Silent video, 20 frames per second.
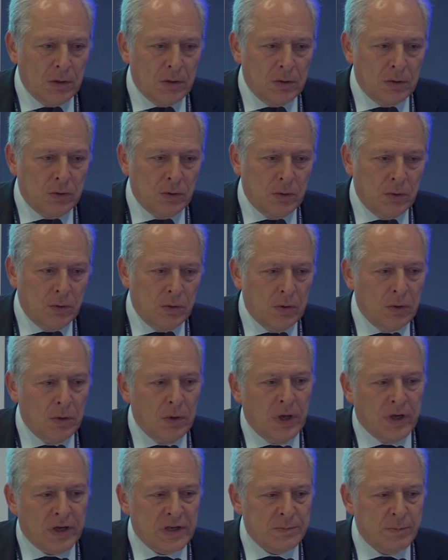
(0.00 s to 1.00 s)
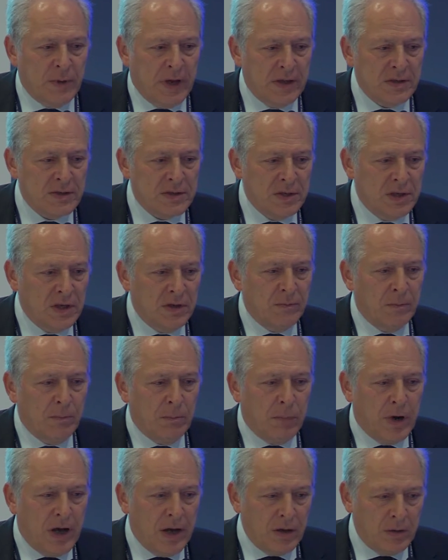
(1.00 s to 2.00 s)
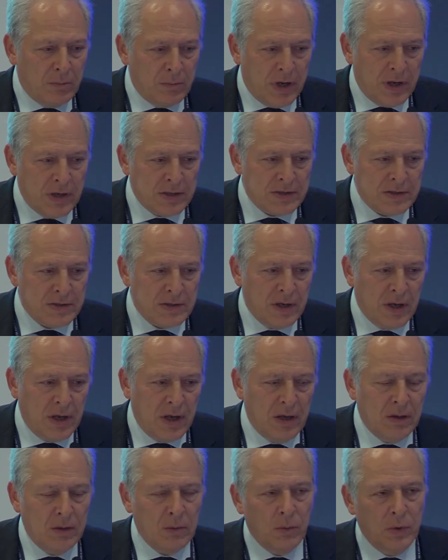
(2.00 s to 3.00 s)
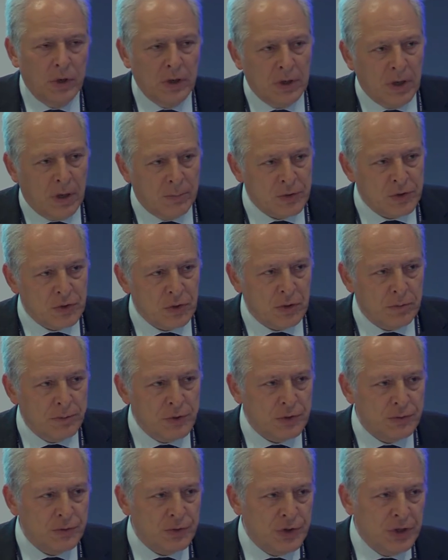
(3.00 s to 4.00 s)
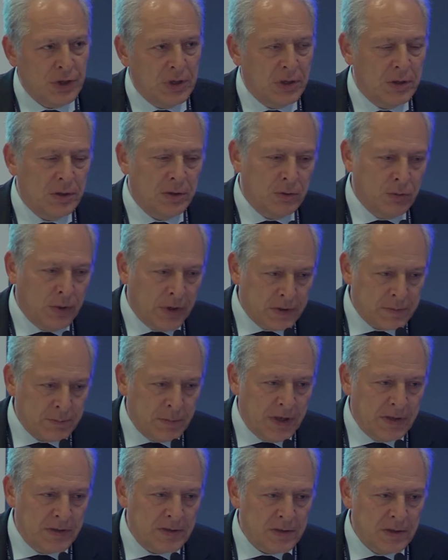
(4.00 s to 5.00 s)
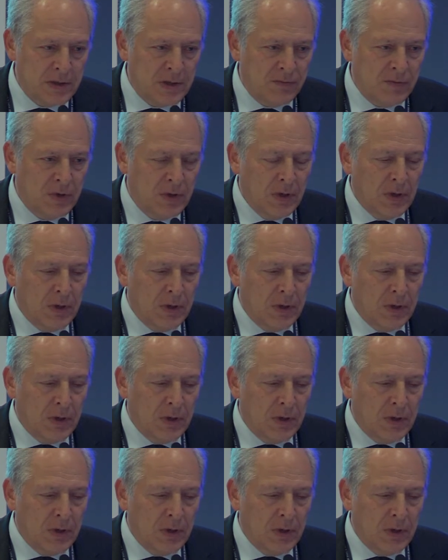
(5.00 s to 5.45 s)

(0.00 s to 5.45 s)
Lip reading: Too expensive. Biomass again with absorption chiller, too expensive.